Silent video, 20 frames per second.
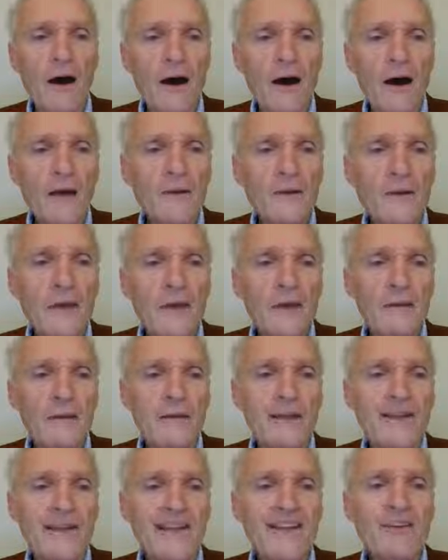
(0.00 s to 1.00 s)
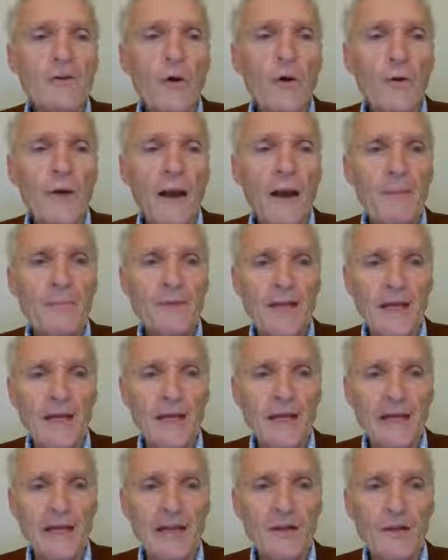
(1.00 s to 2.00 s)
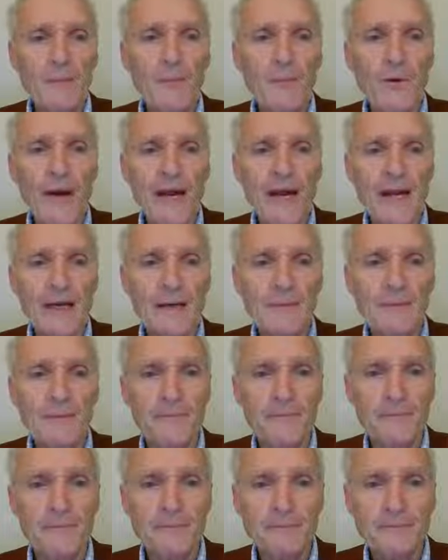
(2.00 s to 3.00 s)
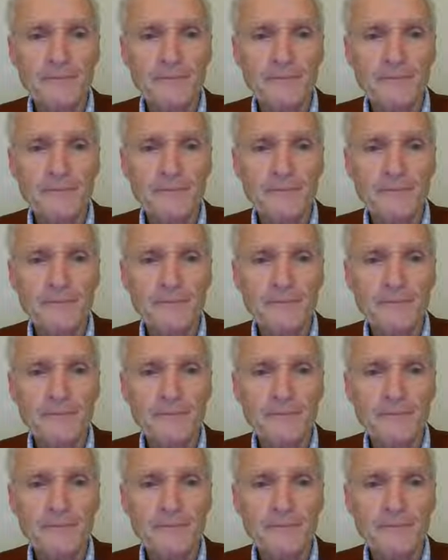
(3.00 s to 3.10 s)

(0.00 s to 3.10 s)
on the ketone uptake in the brain.